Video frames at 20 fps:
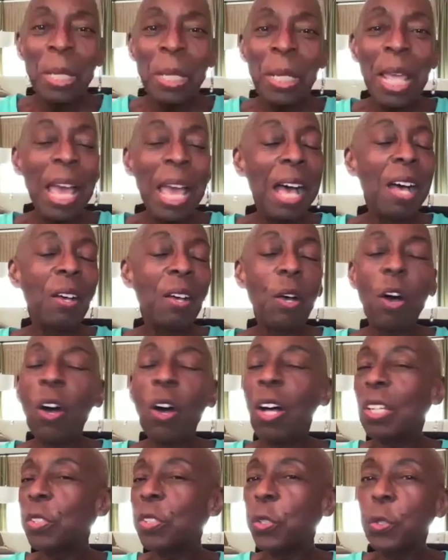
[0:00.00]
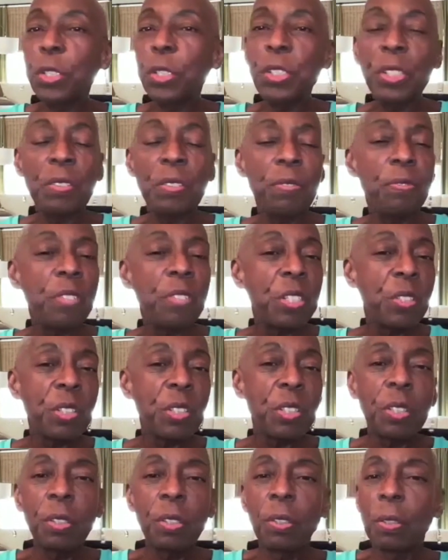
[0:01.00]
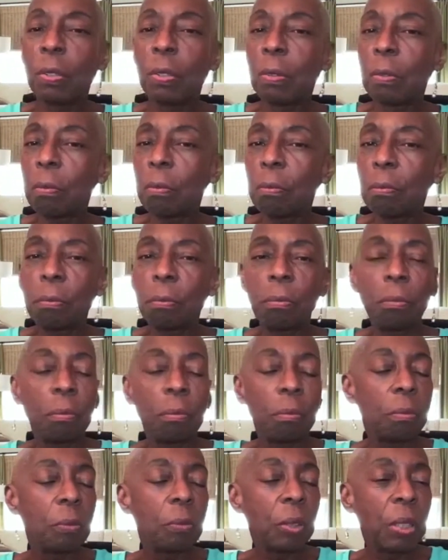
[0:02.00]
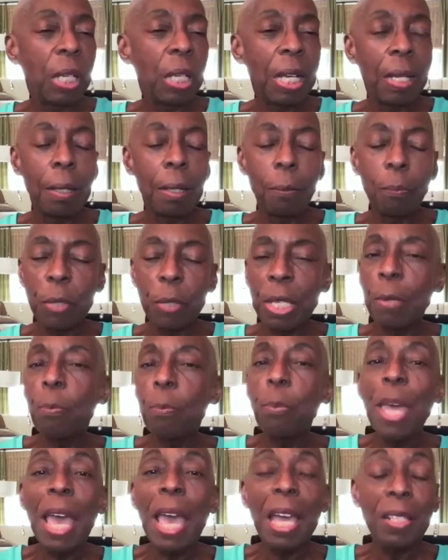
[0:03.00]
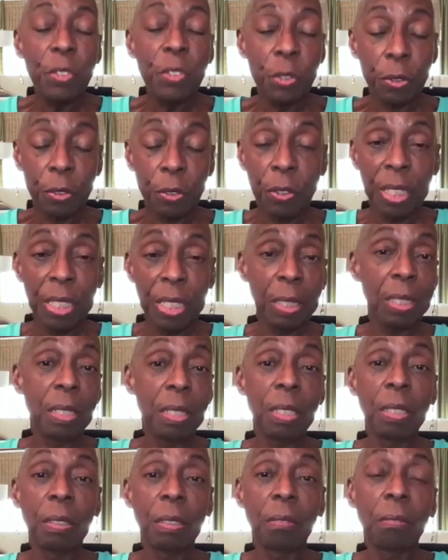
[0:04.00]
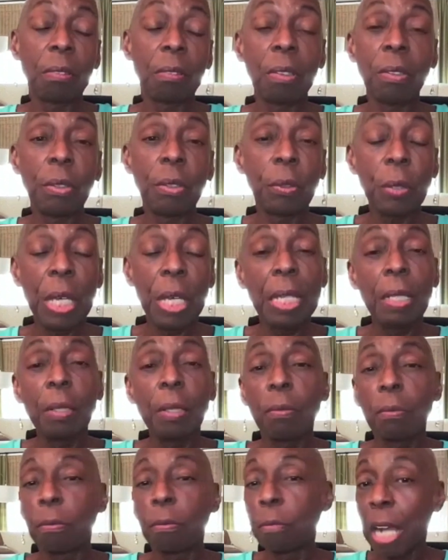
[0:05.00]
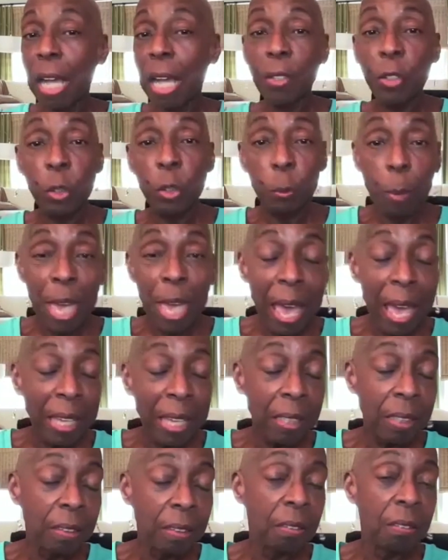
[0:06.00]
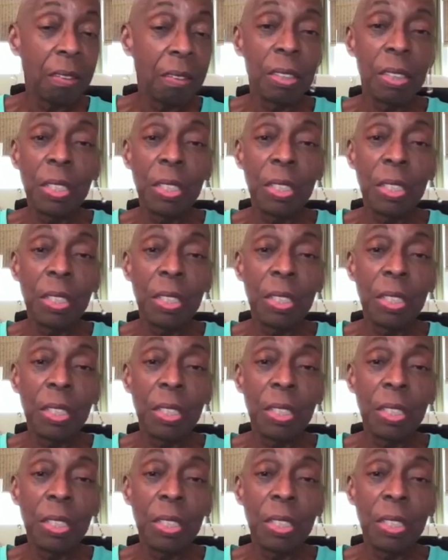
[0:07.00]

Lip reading: Now, all sorts of physical impacts are going to, kind of rock you back and